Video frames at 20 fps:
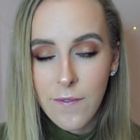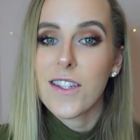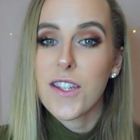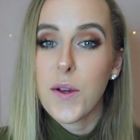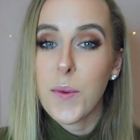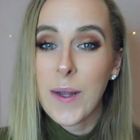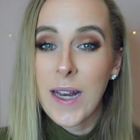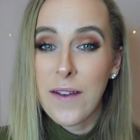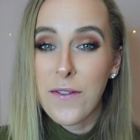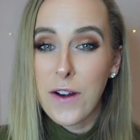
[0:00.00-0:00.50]

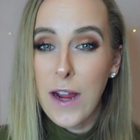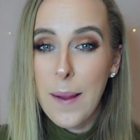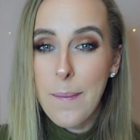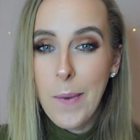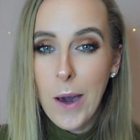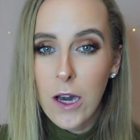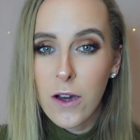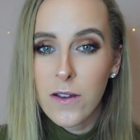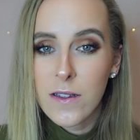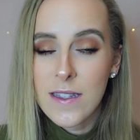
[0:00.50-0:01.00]
So whenever I
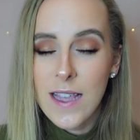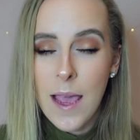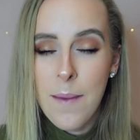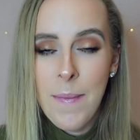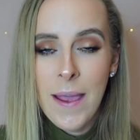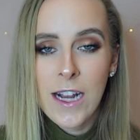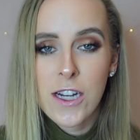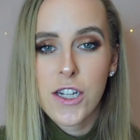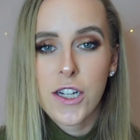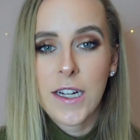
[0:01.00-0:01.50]
post, I
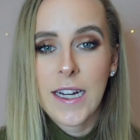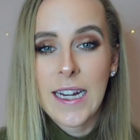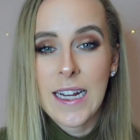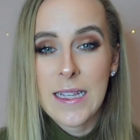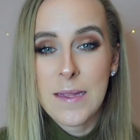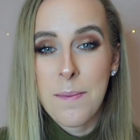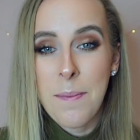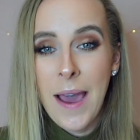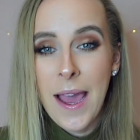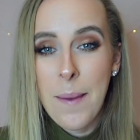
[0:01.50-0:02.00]
make sure it
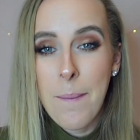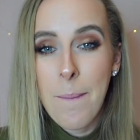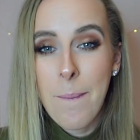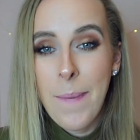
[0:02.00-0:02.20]
is my